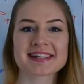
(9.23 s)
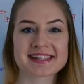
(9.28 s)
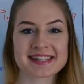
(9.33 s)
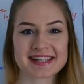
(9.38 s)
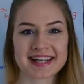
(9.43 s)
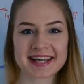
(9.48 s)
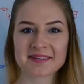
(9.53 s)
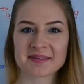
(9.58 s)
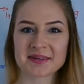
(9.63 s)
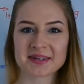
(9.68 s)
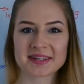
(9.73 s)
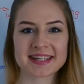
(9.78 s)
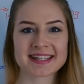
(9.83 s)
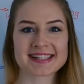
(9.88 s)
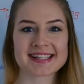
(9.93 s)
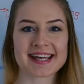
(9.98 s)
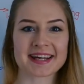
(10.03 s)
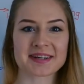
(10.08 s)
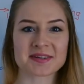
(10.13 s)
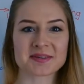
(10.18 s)
Today we're going
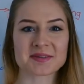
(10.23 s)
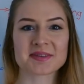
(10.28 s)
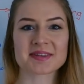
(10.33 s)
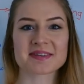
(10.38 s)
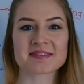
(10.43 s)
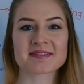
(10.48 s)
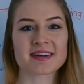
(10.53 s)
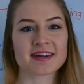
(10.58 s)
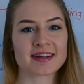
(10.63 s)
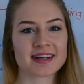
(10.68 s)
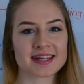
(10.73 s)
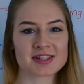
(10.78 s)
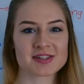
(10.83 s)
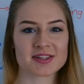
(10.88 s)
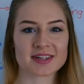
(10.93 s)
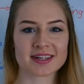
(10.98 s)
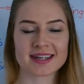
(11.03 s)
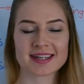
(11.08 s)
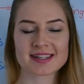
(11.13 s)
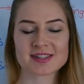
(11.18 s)
to tackle the very
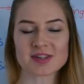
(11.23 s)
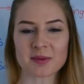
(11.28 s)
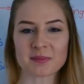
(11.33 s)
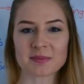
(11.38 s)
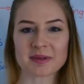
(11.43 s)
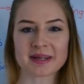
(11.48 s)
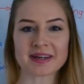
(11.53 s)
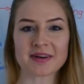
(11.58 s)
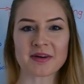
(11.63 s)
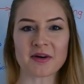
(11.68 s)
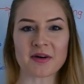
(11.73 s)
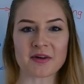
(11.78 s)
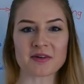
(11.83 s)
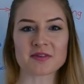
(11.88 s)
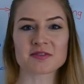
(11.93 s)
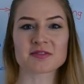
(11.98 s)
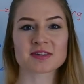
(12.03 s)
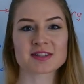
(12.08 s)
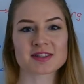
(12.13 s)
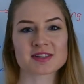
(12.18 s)
tricky topic
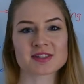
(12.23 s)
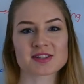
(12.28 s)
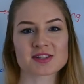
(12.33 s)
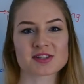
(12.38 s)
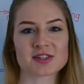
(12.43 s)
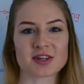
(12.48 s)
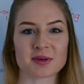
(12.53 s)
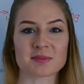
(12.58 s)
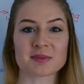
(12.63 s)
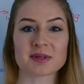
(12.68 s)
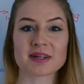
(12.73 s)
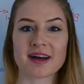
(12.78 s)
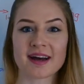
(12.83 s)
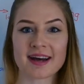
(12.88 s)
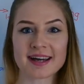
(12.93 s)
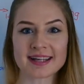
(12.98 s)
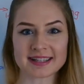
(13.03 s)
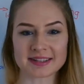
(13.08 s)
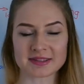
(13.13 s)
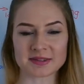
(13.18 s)
of German
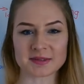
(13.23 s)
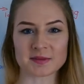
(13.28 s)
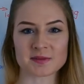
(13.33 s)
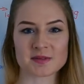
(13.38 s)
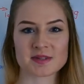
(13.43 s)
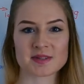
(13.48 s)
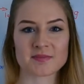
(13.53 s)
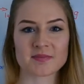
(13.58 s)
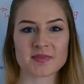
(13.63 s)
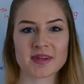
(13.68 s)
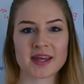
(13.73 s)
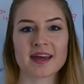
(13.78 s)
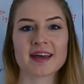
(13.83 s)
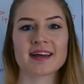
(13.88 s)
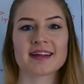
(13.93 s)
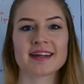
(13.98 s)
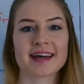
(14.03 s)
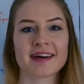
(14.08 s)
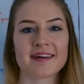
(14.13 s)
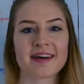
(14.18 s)
articles.
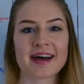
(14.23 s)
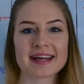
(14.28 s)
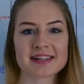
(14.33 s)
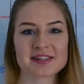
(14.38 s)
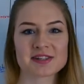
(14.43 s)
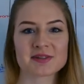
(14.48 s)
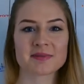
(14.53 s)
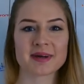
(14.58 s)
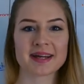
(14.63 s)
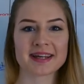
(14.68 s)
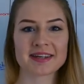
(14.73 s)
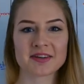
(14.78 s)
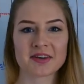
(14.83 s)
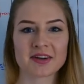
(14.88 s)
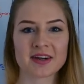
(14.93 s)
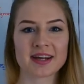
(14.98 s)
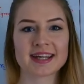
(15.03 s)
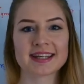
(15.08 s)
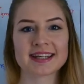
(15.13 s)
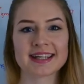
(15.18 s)
Now, as you might
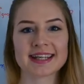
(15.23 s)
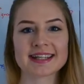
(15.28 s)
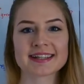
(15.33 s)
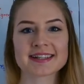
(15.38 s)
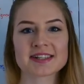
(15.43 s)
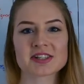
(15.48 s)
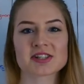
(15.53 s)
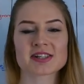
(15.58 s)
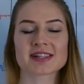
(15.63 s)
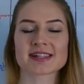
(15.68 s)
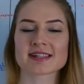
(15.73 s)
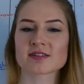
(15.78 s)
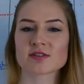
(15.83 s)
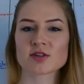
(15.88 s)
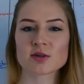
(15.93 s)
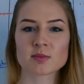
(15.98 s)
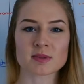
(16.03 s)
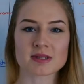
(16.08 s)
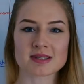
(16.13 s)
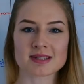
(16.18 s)
know, in English it's
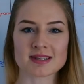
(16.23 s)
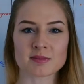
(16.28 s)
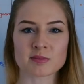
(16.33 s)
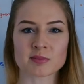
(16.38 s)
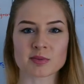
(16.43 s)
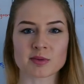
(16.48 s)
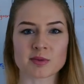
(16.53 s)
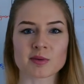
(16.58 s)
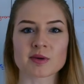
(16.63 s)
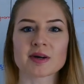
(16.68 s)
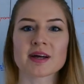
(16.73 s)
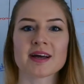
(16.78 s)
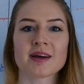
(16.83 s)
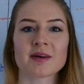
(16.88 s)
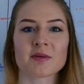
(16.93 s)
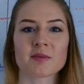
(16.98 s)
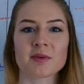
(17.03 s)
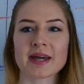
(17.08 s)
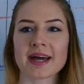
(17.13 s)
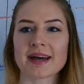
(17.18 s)
super simple.
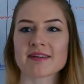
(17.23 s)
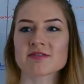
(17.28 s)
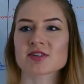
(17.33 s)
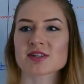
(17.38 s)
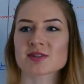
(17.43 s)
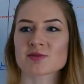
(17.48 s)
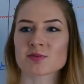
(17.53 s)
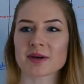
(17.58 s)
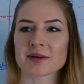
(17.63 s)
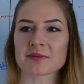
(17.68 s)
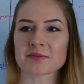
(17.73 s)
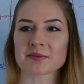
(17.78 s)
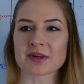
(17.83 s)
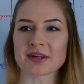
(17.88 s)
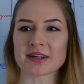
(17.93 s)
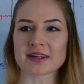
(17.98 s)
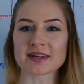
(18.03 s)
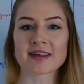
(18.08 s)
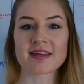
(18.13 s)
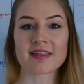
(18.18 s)
We have just one
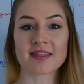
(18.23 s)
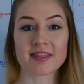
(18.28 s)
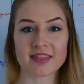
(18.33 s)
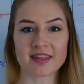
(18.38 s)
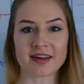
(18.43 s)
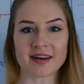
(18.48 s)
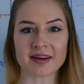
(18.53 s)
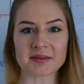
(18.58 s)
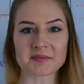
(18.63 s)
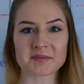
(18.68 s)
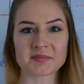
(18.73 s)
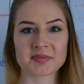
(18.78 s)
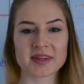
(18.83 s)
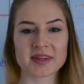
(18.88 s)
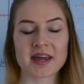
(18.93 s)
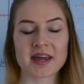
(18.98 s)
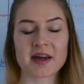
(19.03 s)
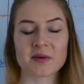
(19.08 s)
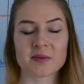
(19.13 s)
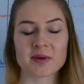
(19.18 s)
word, the.
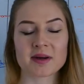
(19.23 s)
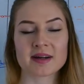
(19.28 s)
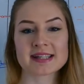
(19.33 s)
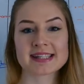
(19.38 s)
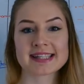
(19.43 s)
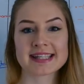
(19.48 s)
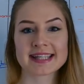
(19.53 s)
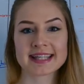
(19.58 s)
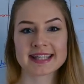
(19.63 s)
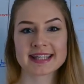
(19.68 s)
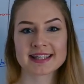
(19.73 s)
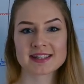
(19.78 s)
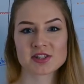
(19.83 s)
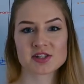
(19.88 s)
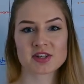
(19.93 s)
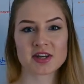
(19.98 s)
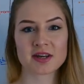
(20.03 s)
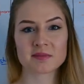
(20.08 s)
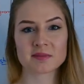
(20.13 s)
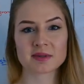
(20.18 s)
Whereas in
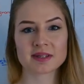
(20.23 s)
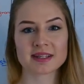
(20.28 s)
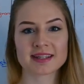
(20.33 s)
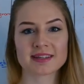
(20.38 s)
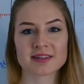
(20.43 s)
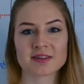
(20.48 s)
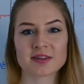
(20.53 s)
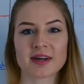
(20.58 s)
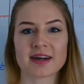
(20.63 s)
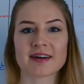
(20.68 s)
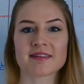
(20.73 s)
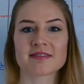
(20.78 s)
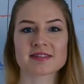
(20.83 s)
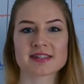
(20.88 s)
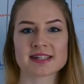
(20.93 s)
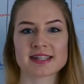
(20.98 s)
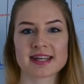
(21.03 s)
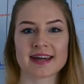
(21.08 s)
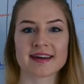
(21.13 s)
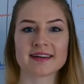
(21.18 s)
German you
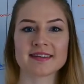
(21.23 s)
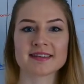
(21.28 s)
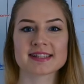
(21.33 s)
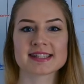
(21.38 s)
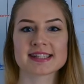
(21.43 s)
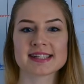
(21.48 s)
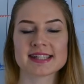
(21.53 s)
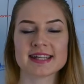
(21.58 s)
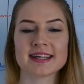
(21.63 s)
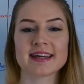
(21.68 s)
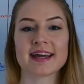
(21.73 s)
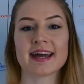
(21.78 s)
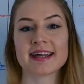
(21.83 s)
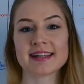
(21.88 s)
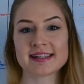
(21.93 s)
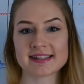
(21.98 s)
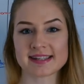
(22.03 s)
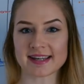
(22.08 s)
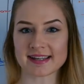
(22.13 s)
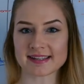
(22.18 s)
have der, die
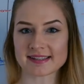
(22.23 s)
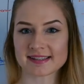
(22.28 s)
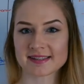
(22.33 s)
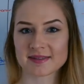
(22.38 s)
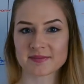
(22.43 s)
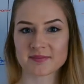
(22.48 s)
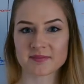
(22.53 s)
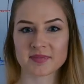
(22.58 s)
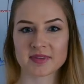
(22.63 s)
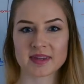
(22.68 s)
and das.